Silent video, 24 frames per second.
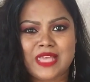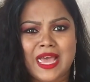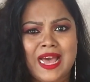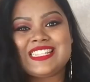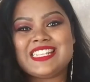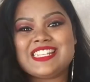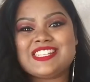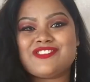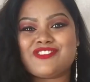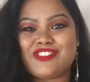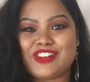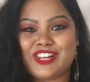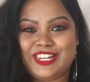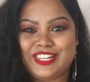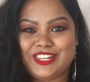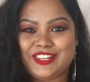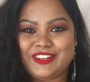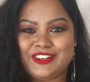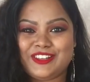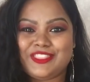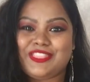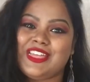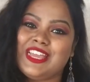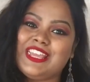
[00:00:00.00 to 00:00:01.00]
This is really
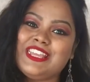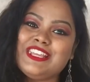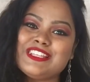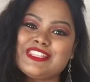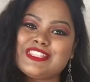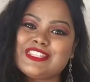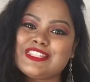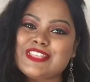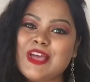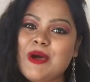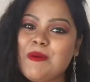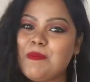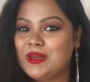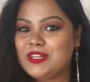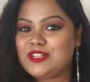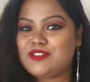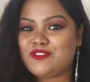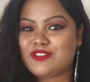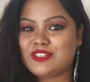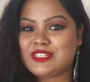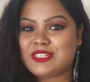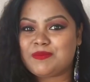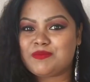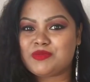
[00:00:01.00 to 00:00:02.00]
good. Thank you so much
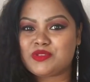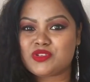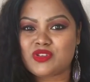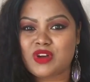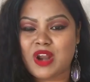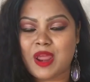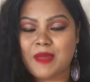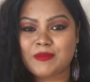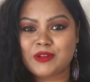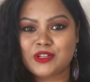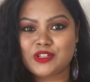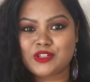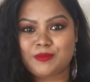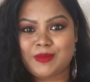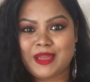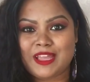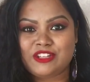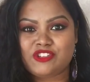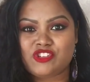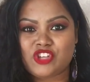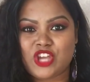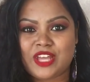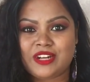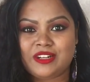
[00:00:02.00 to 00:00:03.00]
for subscribing to
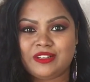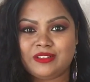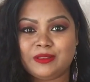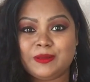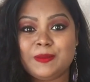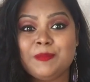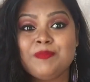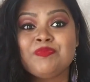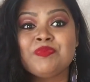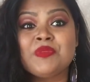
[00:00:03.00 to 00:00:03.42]
my channel.